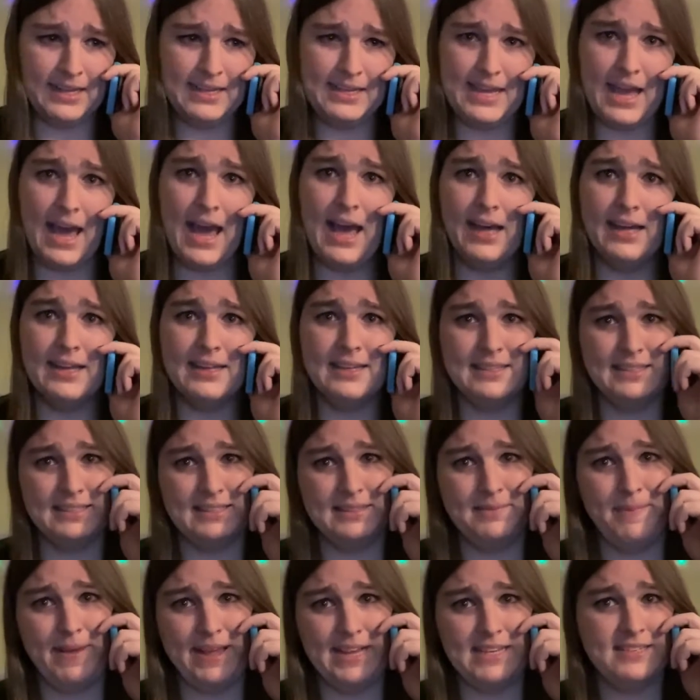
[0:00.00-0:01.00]
Yeah,
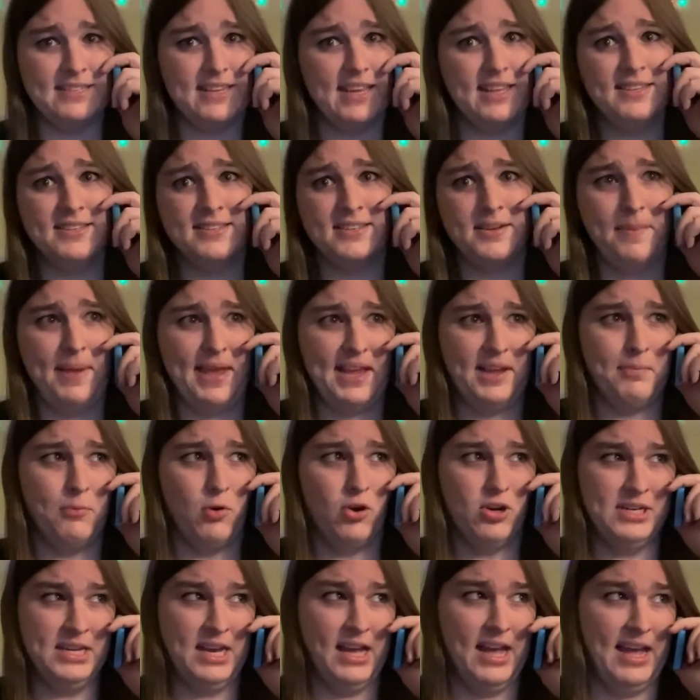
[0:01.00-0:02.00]
it makes sense to make
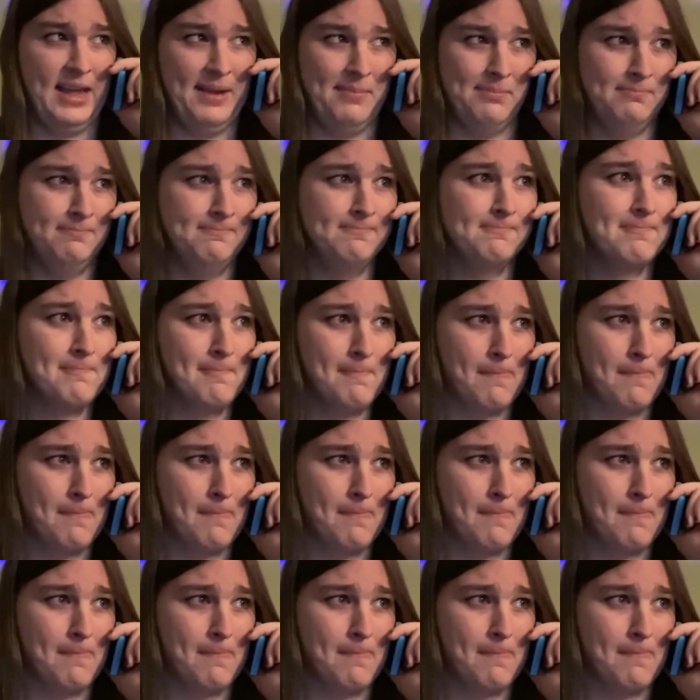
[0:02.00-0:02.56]
more time.